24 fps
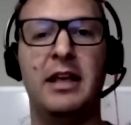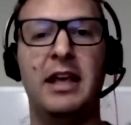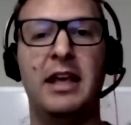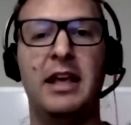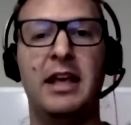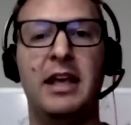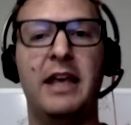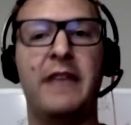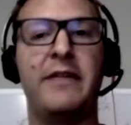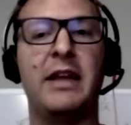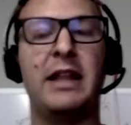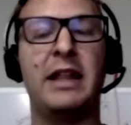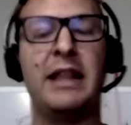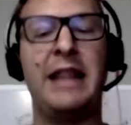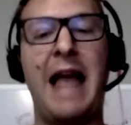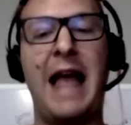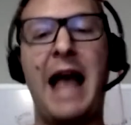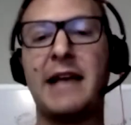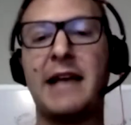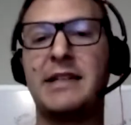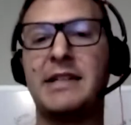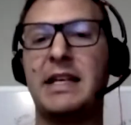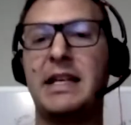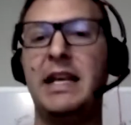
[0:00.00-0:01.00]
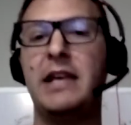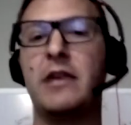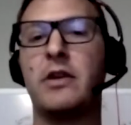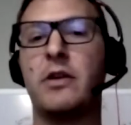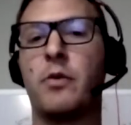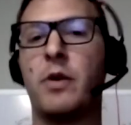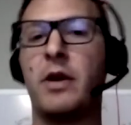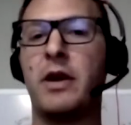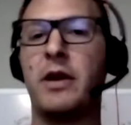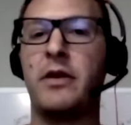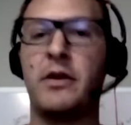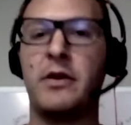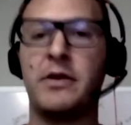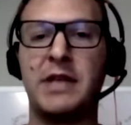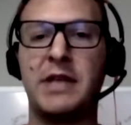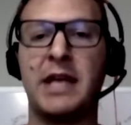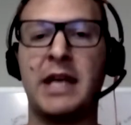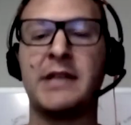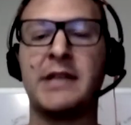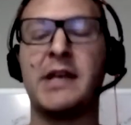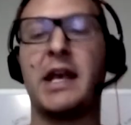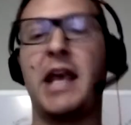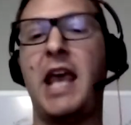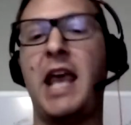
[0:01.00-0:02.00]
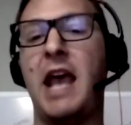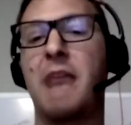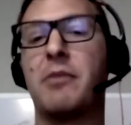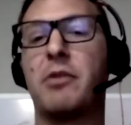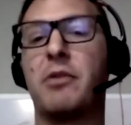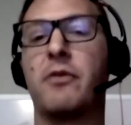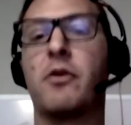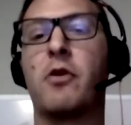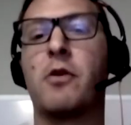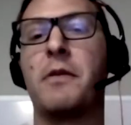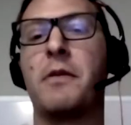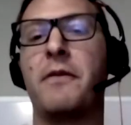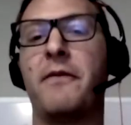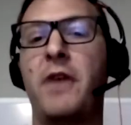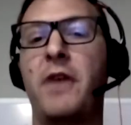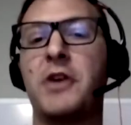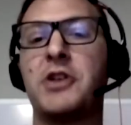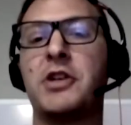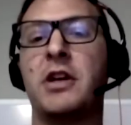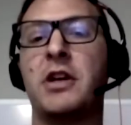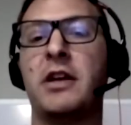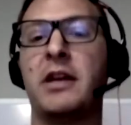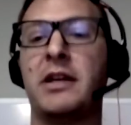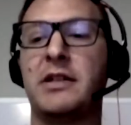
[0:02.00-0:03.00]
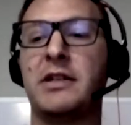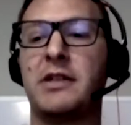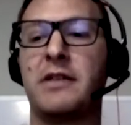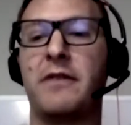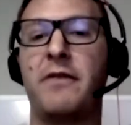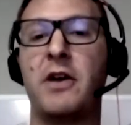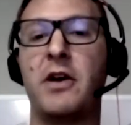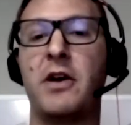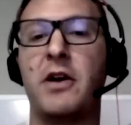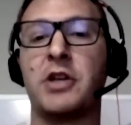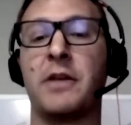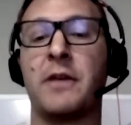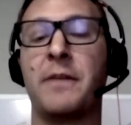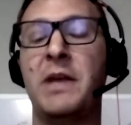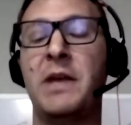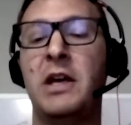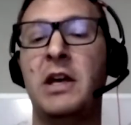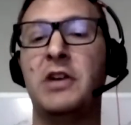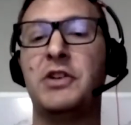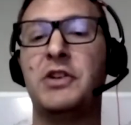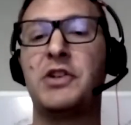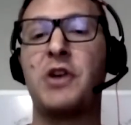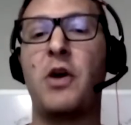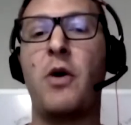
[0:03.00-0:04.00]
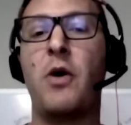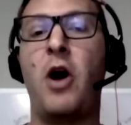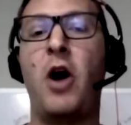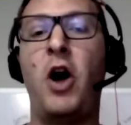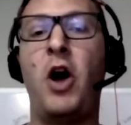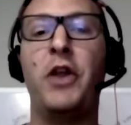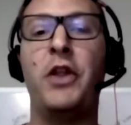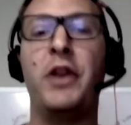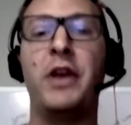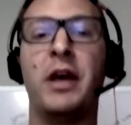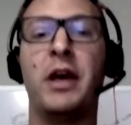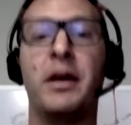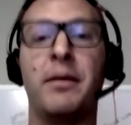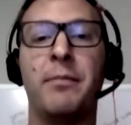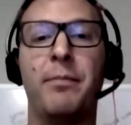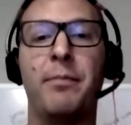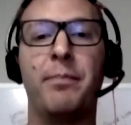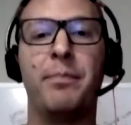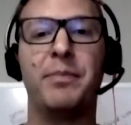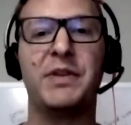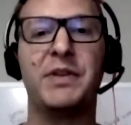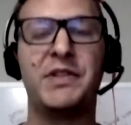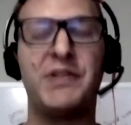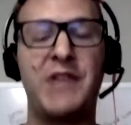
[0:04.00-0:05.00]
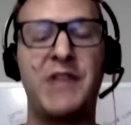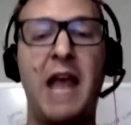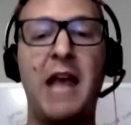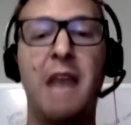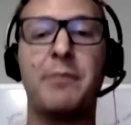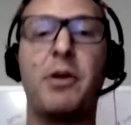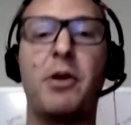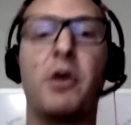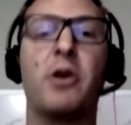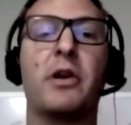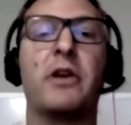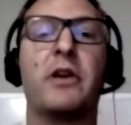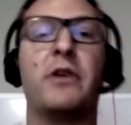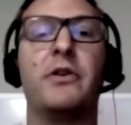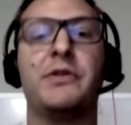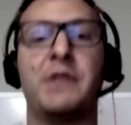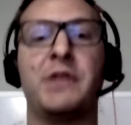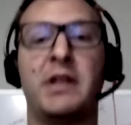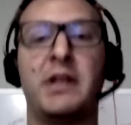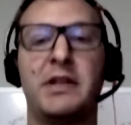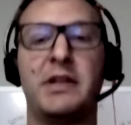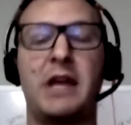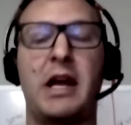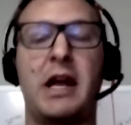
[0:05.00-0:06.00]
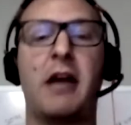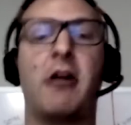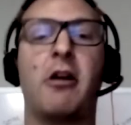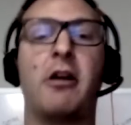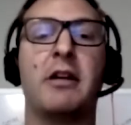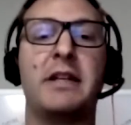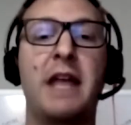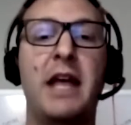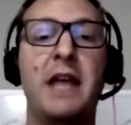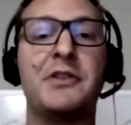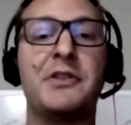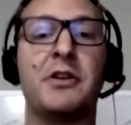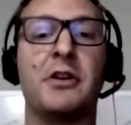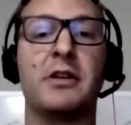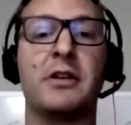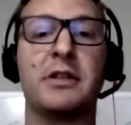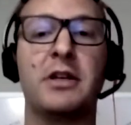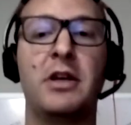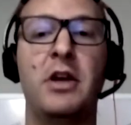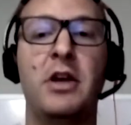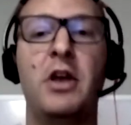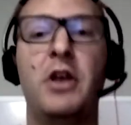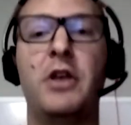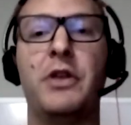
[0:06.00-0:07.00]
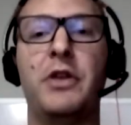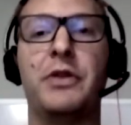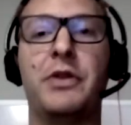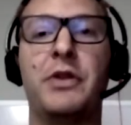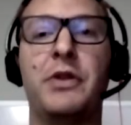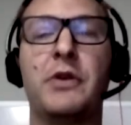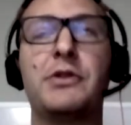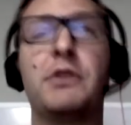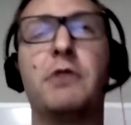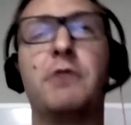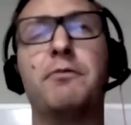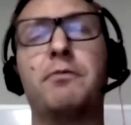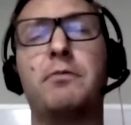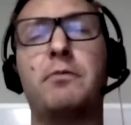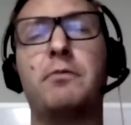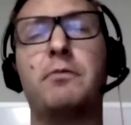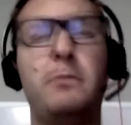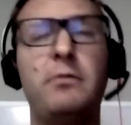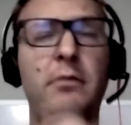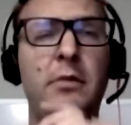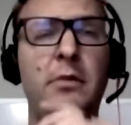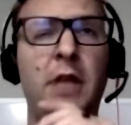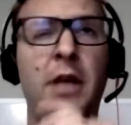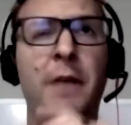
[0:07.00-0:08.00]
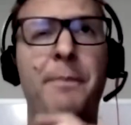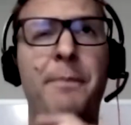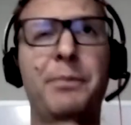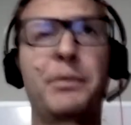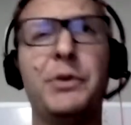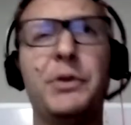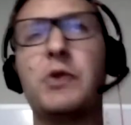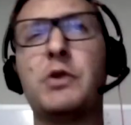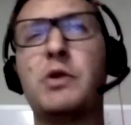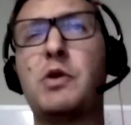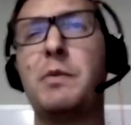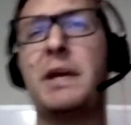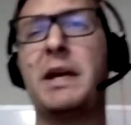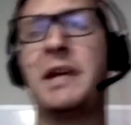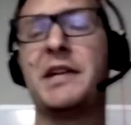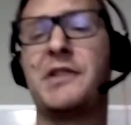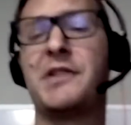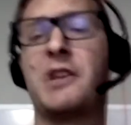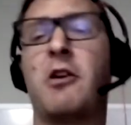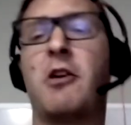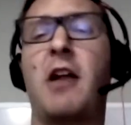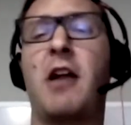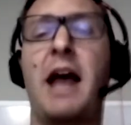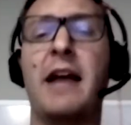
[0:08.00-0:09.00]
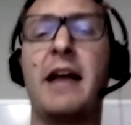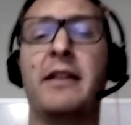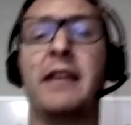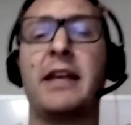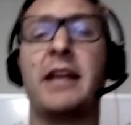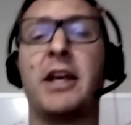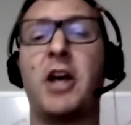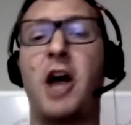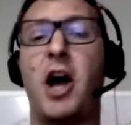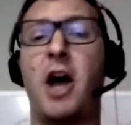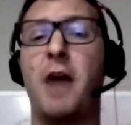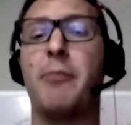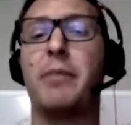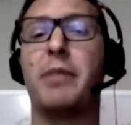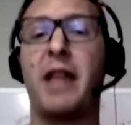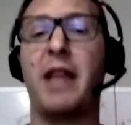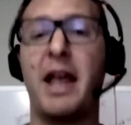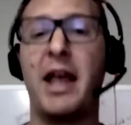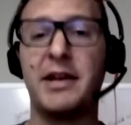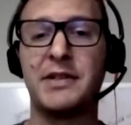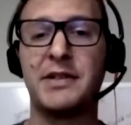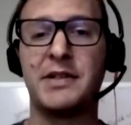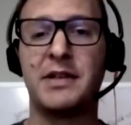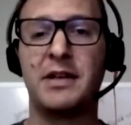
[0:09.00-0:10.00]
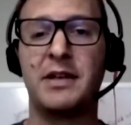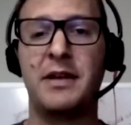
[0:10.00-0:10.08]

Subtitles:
If it lacks either one of those things, it can't perform the function it needs to function. So all the sand particles in the Sahara Desert, those would be considered highly complex,